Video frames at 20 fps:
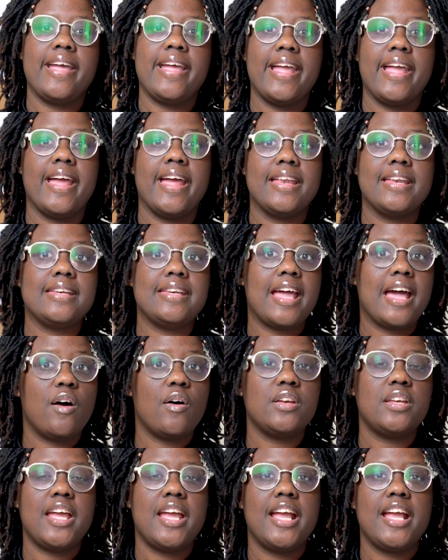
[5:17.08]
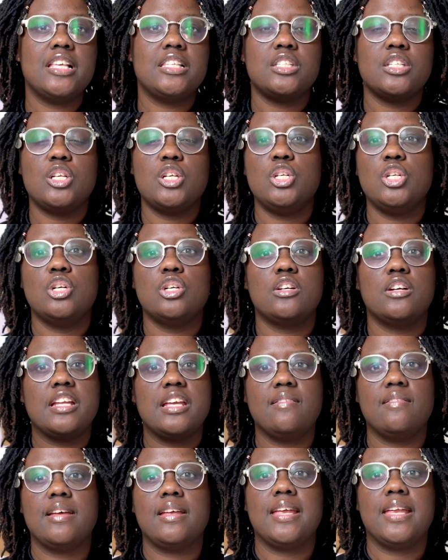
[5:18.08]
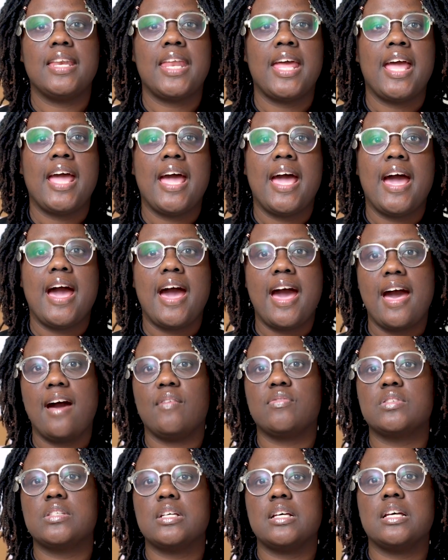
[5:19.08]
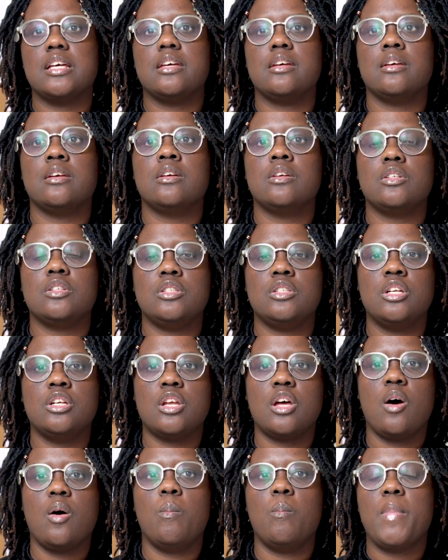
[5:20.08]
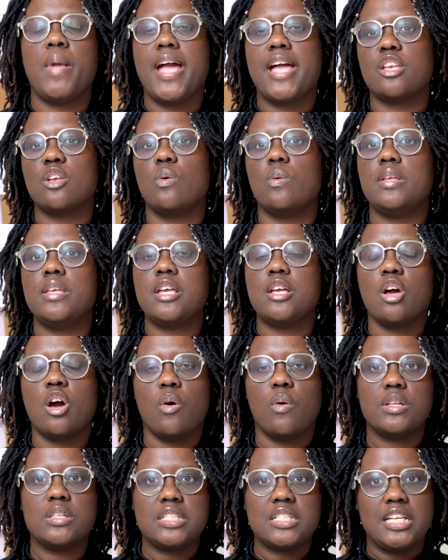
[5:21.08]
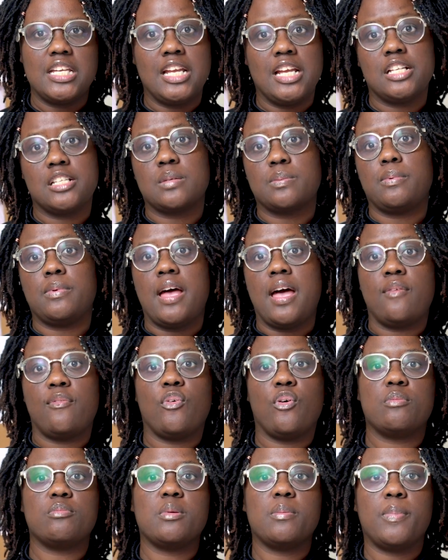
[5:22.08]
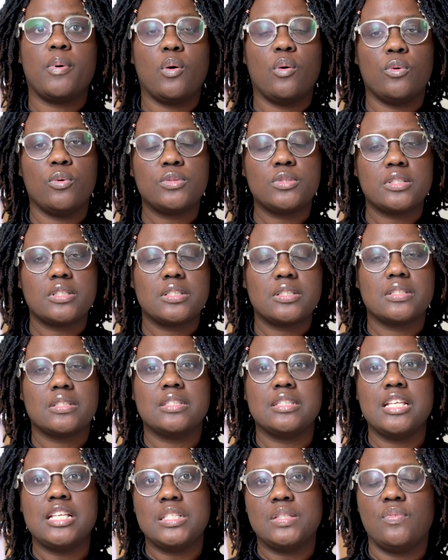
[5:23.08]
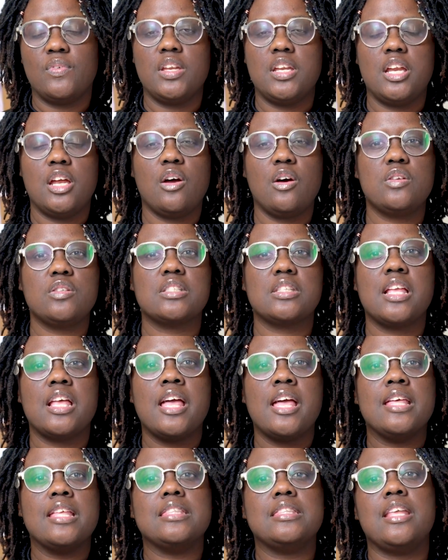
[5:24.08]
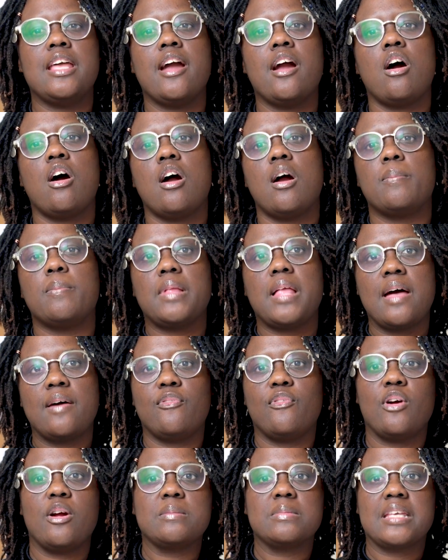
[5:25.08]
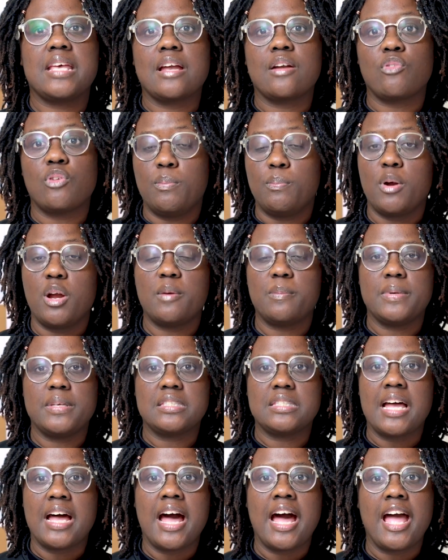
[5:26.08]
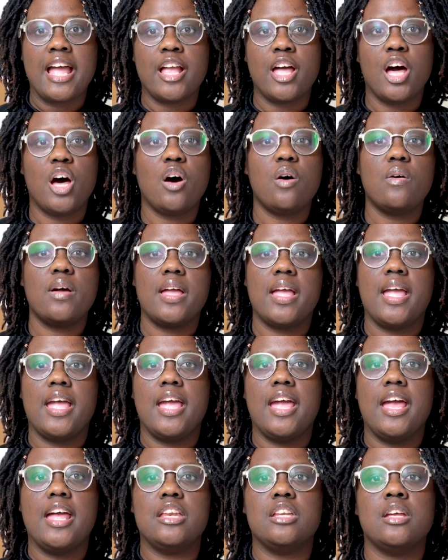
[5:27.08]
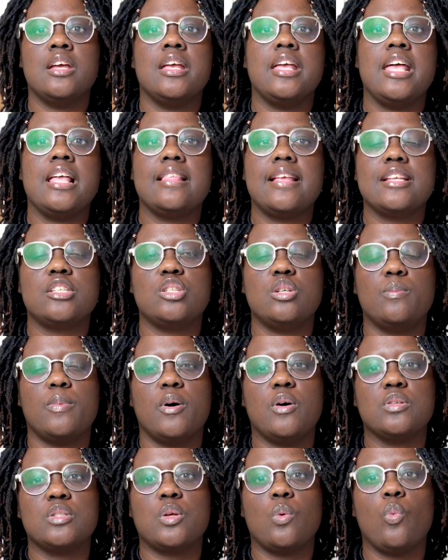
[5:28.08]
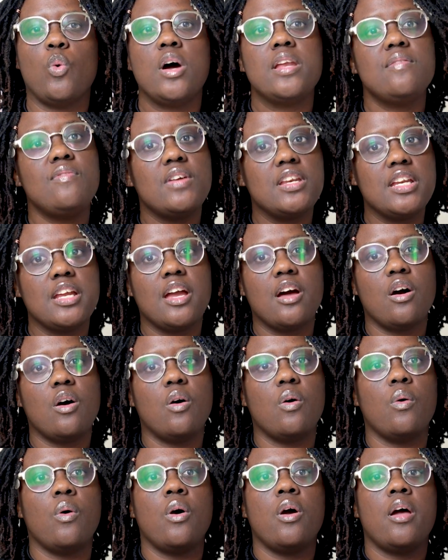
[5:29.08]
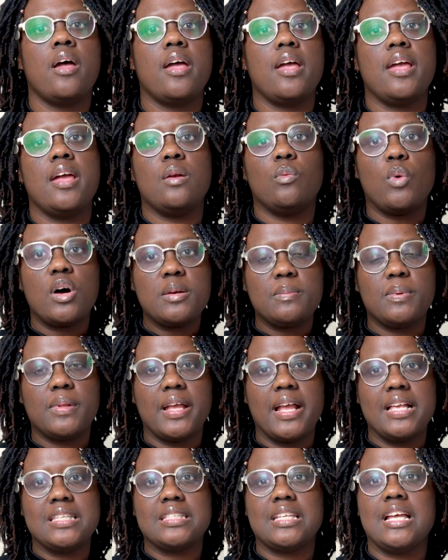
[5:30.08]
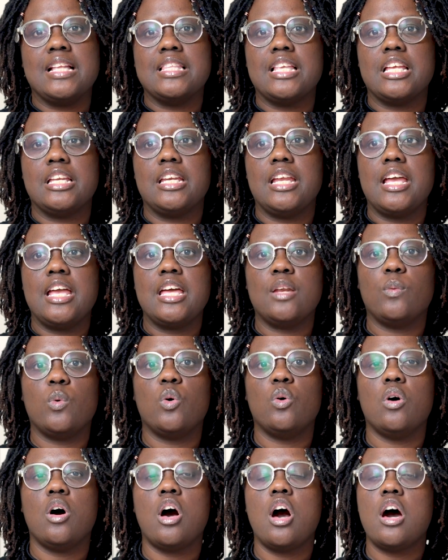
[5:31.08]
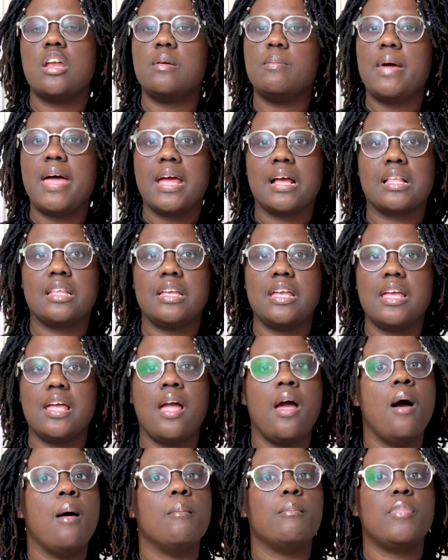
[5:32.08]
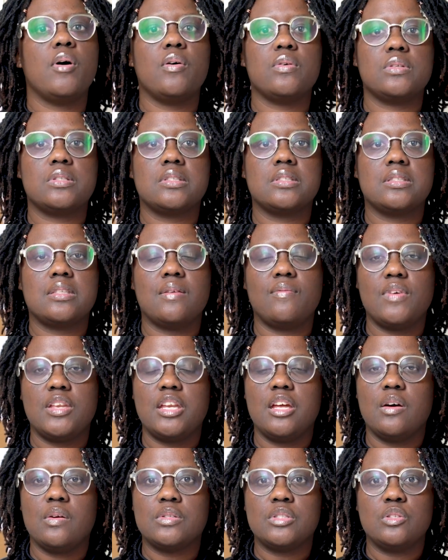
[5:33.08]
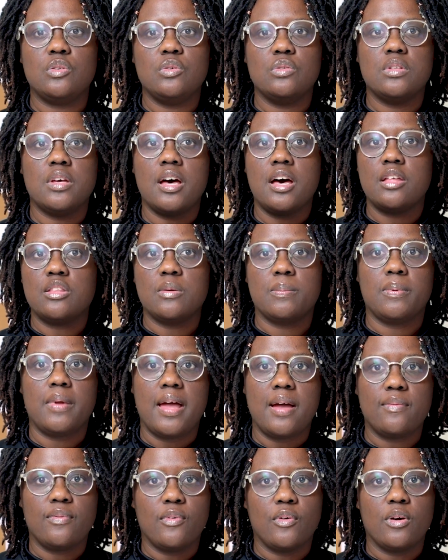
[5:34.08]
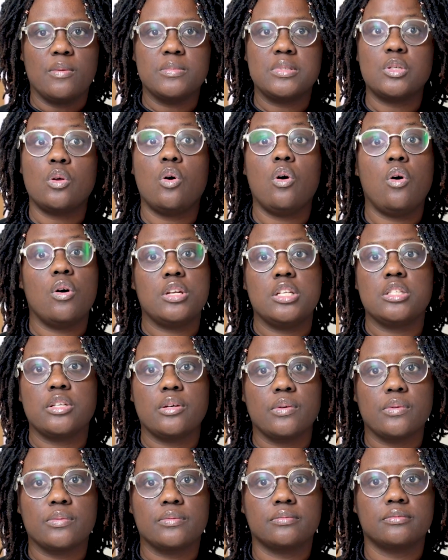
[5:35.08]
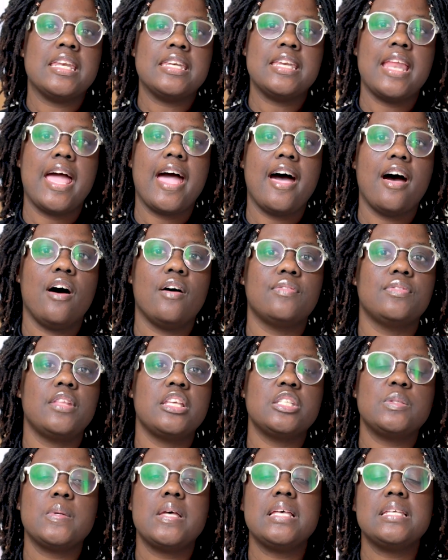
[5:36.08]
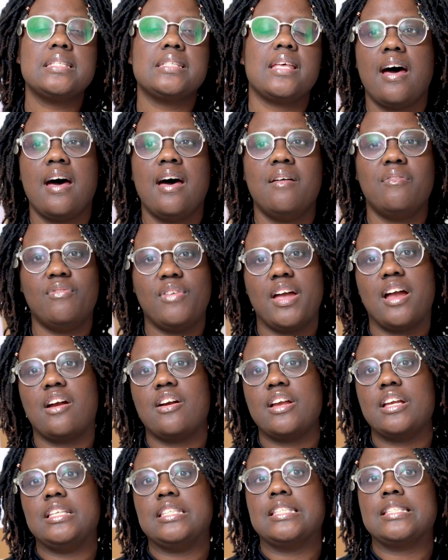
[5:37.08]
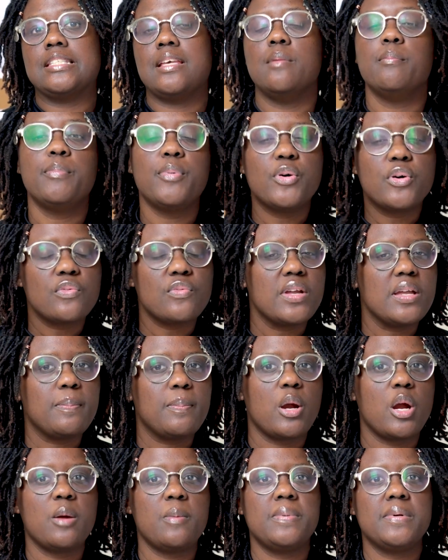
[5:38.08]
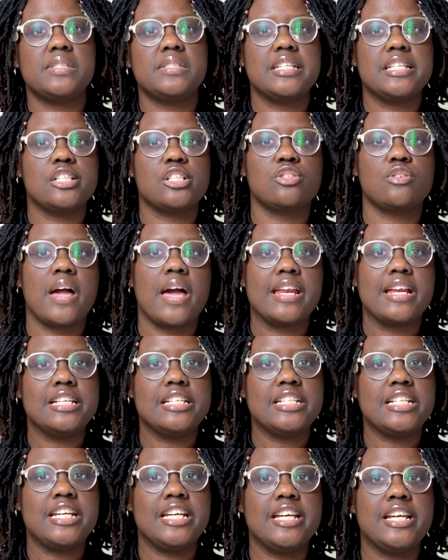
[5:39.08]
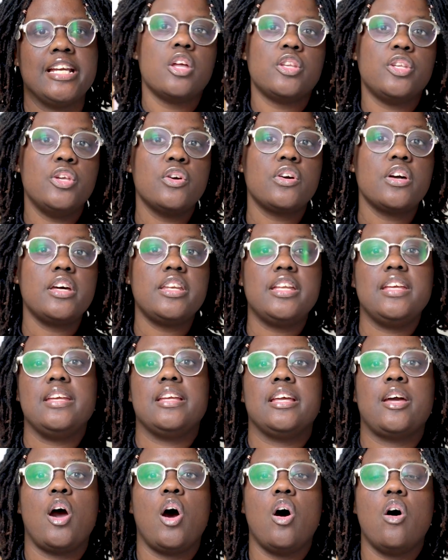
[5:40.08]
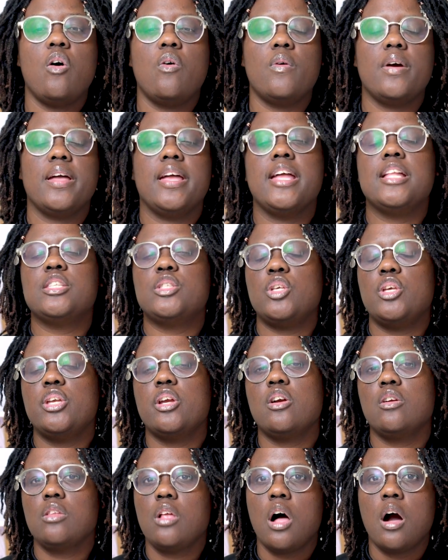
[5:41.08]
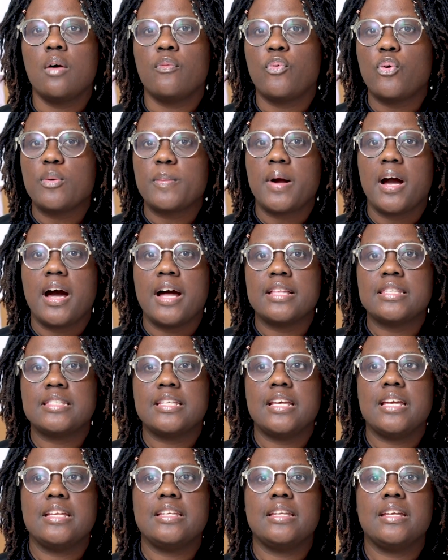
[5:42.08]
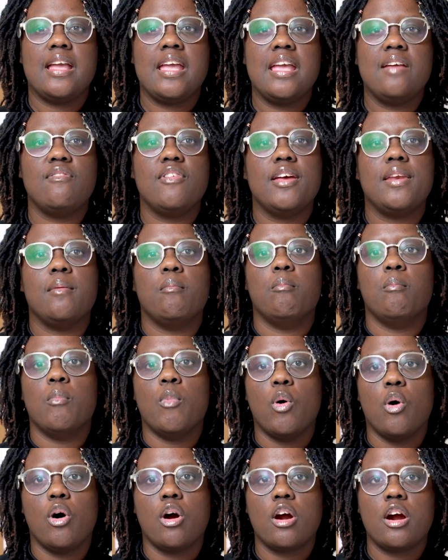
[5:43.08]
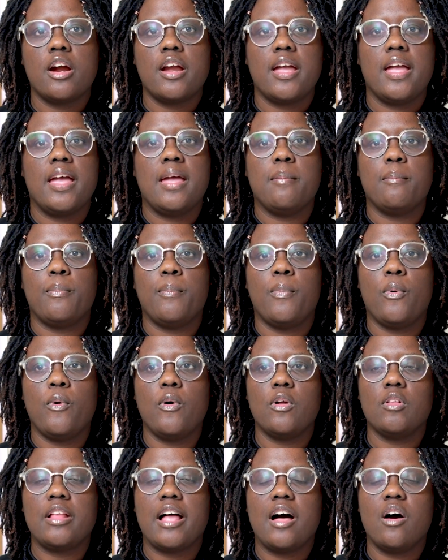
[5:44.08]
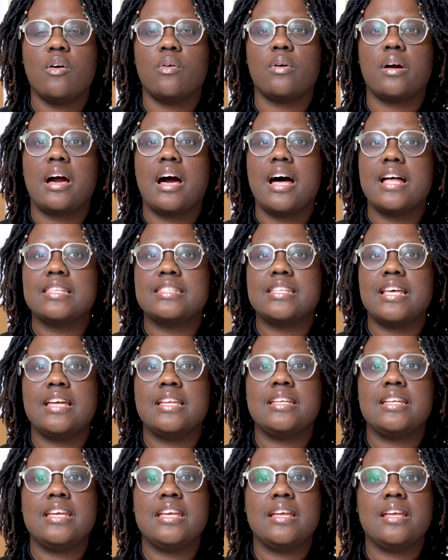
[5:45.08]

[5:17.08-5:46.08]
And nowadays, you don't even have to, manually go into each platform to post these videos. There are platforms like repurpose.io, and it lets you post one video in one place, and then it will automatically post the video to the other platforms on its own. Now, this was a very simple repurposing strategy. You could go into your long form content even more and pull out content